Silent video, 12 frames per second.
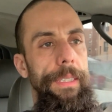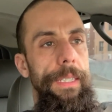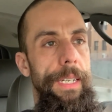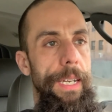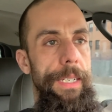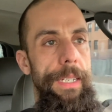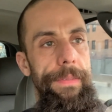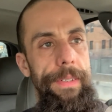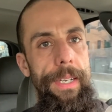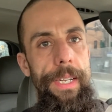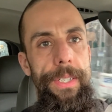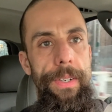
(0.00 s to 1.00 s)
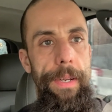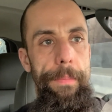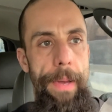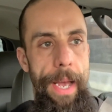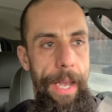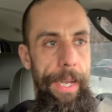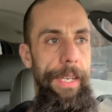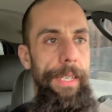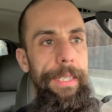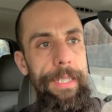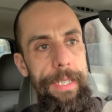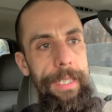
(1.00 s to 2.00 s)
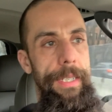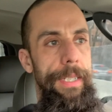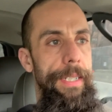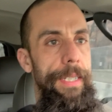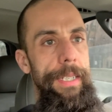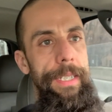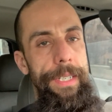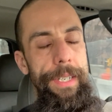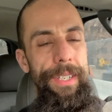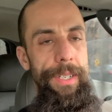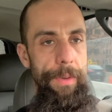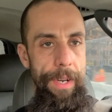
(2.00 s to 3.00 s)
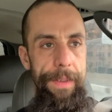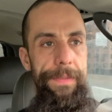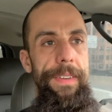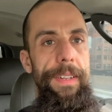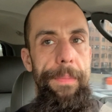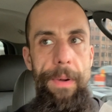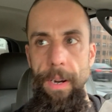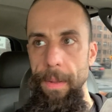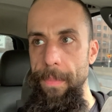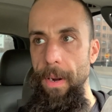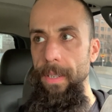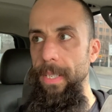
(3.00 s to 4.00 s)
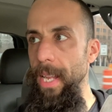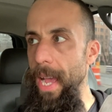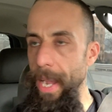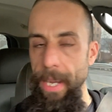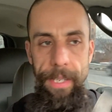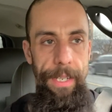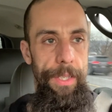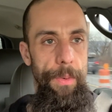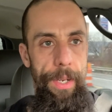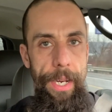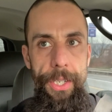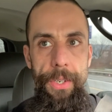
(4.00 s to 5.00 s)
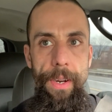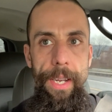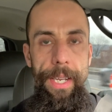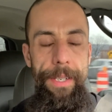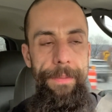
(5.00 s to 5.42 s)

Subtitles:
Yeah, definitely gotta train back. Usually when I feel the body parts lacking, that's what I train.